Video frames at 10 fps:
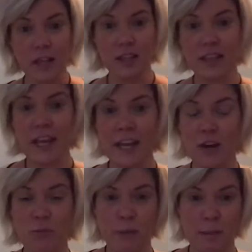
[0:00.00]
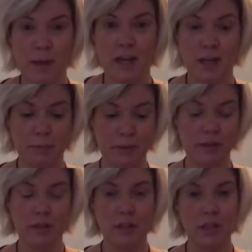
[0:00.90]
lay out my makeup
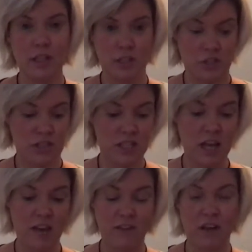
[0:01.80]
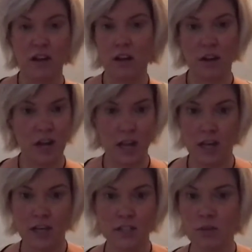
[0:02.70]
just to have it on
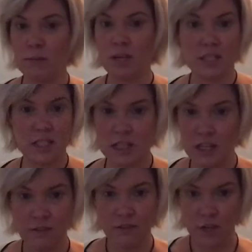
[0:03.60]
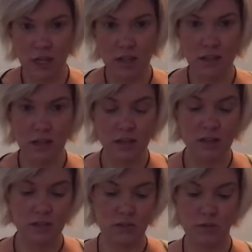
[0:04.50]
hand so I'm not digging for anything.
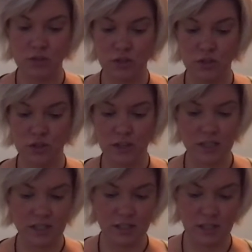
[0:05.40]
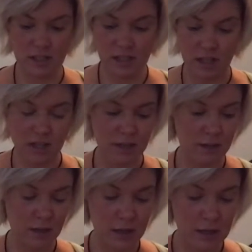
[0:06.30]
So I'll show you guys this in a second.
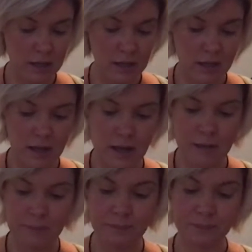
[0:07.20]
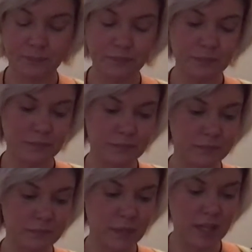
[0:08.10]
And
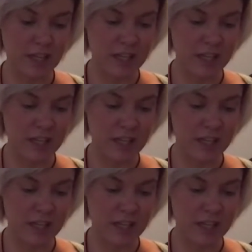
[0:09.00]
I